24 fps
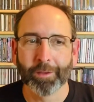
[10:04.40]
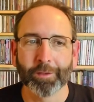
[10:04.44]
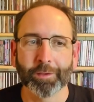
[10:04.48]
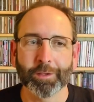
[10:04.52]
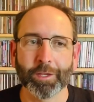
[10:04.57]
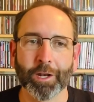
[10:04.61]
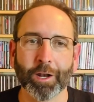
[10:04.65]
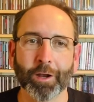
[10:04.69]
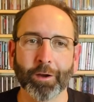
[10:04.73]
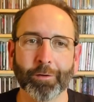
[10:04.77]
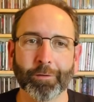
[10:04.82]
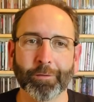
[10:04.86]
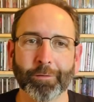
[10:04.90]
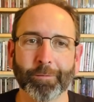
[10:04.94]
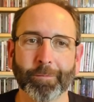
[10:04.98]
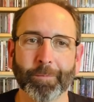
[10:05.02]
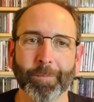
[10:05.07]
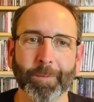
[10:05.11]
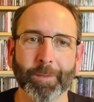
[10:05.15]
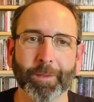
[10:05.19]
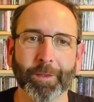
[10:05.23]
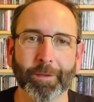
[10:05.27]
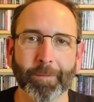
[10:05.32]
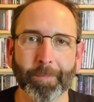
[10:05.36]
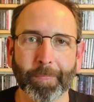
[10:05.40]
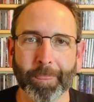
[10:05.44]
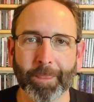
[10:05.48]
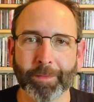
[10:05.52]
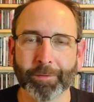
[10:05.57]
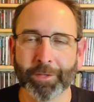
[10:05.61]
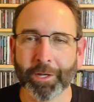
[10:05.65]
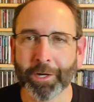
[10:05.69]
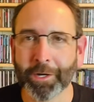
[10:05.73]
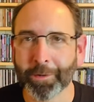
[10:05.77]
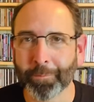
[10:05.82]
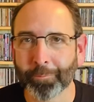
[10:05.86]
know,
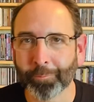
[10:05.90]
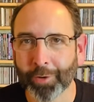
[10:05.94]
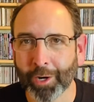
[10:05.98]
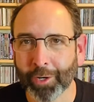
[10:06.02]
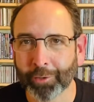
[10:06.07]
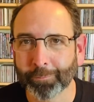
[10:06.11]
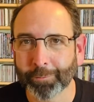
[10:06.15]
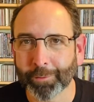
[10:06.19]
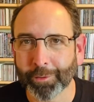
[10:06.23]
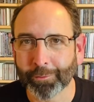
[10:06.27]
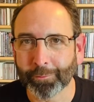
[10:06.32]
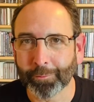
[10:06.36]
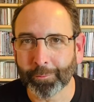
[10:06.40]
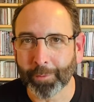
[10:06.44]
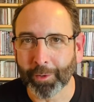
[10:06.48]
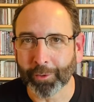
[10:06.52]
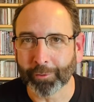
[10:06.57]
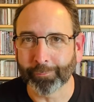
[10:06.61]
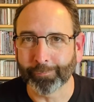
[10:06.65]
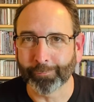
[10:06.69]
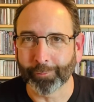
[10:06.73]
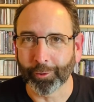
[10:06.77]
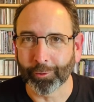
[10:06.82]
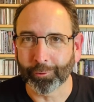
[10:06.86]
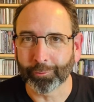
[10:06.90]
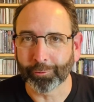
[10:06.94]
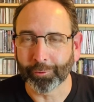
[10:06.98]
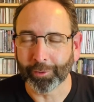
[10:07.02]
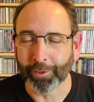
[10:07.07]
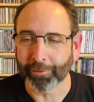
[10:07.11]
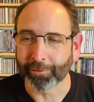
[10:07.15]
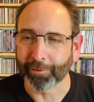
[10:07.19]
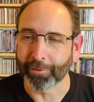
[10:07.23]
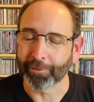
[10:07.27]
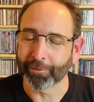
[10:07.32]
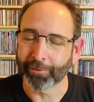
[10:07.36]
didn't impress me too much first
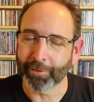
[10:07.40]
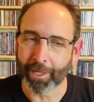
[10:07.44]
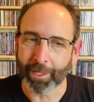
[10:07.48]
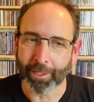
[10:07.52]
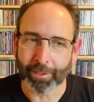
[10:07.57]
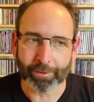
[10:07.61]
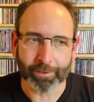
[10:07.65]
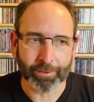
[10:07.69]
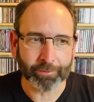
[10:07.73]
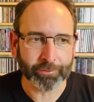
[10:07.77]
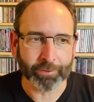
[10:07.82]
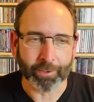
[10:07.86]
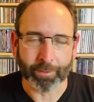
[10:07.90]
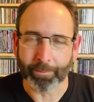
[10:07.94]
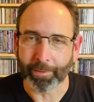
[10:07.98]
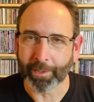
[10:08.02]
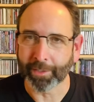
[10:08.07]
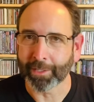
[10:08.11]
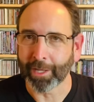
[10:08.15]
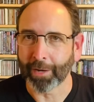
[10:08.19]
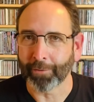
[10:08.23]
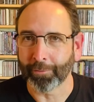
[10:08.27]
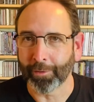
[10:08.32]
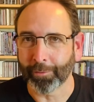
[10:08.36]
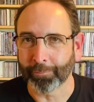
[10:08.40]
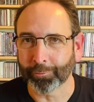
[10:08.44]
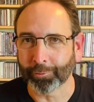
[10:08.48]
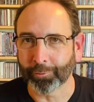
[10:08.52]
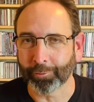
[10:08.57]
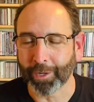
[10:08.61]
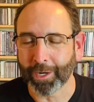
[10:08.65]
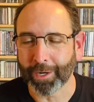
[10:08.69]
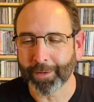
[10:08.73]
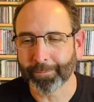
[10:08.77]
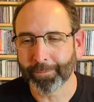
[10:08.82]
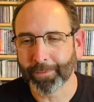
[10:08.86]
listen. Second listen, I'm like, that riff's
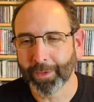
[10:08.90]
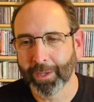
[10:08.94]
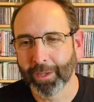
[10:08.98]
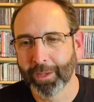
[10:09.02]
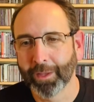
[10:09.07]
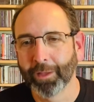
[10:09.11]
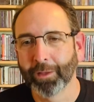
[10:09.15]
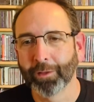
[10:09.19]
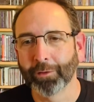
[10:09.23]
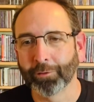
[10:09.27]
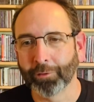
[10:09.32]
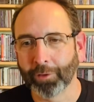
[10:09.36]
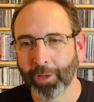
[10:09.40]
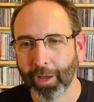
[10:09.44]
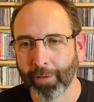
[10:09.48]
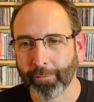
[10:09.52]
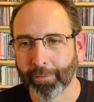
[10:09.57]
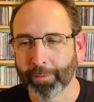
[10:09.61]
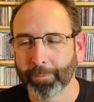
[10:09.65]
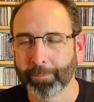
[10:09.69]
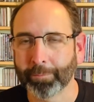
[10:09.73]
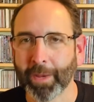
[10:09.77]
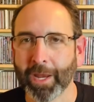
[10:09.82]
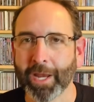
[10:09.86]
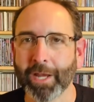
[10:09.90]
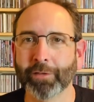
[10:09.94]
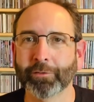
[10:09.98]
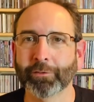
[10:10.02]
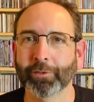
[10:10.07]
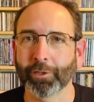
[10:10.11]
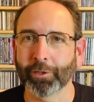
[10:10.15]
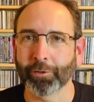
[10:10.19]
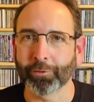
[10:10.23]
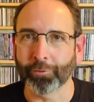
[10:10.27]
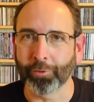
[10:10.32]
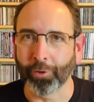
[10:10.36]
great. Love it. Bass
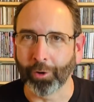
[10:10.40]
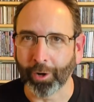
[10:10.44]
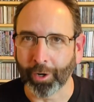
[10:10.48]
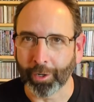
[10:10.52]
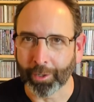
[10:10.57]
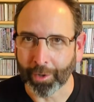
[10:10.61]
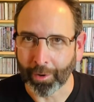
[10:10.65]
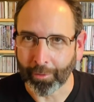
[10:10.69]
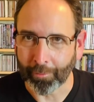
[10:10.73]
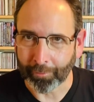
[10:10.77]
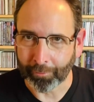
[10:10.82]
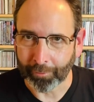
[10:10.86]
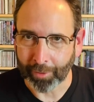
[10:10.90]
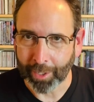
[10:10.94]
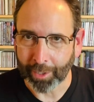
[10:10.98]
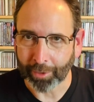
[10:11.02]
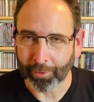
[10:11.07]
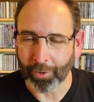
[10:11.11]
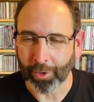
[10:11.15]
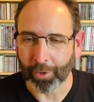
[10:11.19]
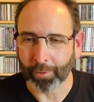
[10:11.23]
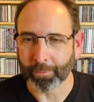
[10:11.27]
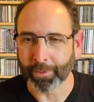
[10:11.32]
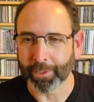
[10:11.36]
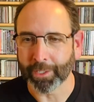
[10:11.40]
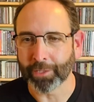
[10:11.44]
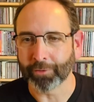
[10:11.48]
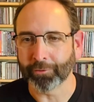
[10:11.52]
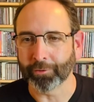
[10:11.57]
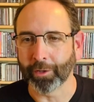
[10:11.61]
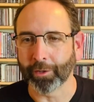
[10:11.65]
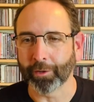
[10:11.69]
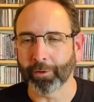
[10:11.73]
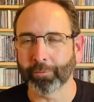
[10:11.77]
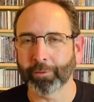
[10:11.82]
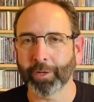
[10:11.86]
and guitar going right along with each
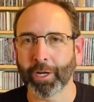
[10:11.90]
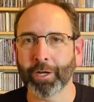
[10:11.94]
other.